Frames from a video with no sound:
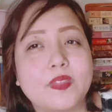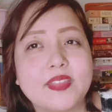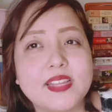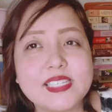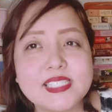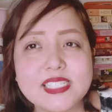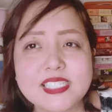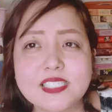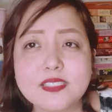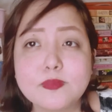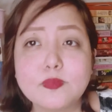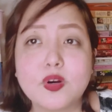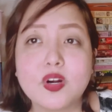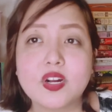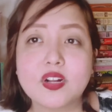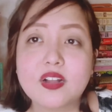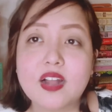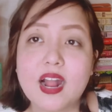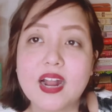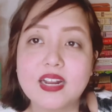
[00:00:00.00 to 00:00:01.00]
this is
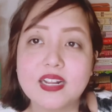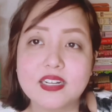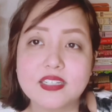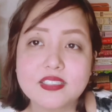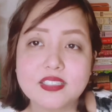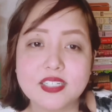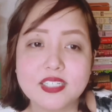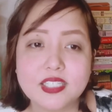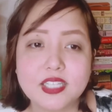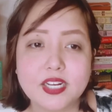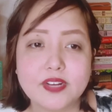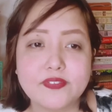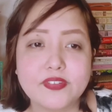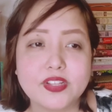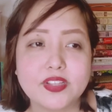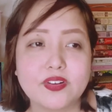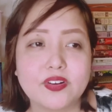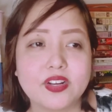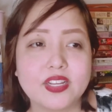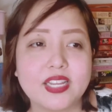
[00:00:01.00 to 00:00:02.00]
more character
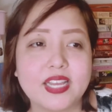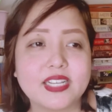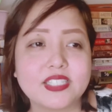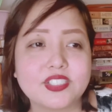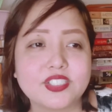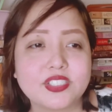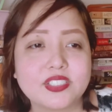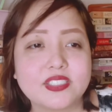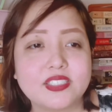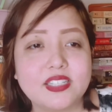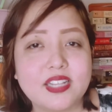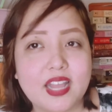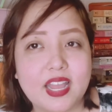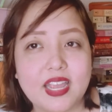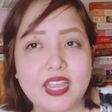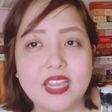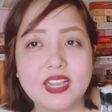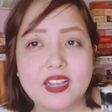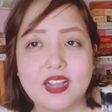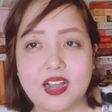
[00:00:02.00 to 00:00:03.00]
driven, or like just
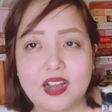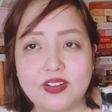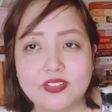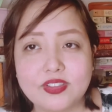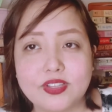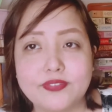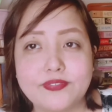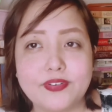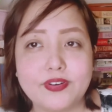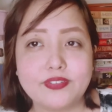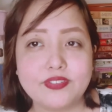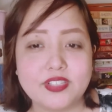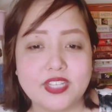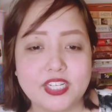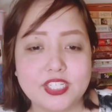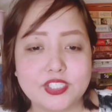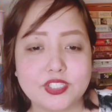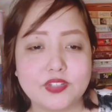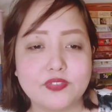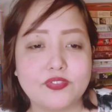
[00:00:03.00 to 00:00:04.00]
laying out the
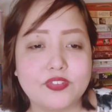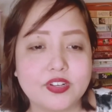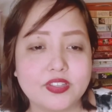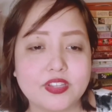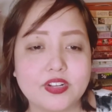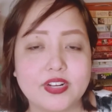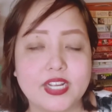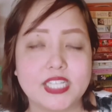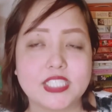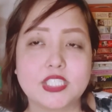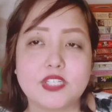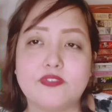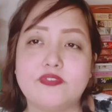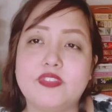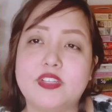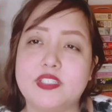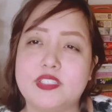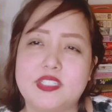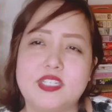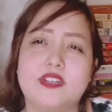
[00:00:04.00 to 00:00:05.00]
foundation for the rest of
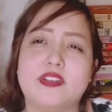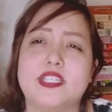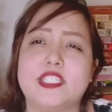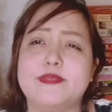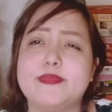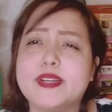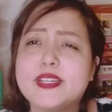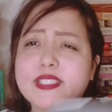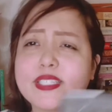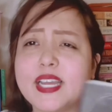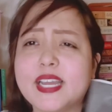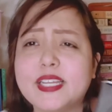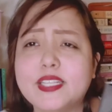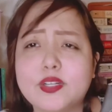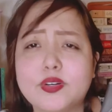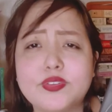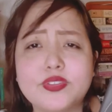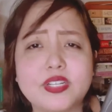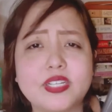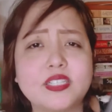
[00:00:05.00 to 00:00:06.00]
the series, because I
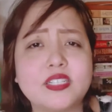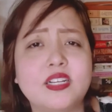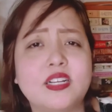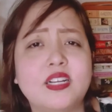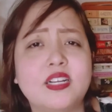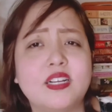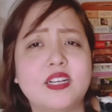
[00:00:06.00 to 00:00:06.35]
know that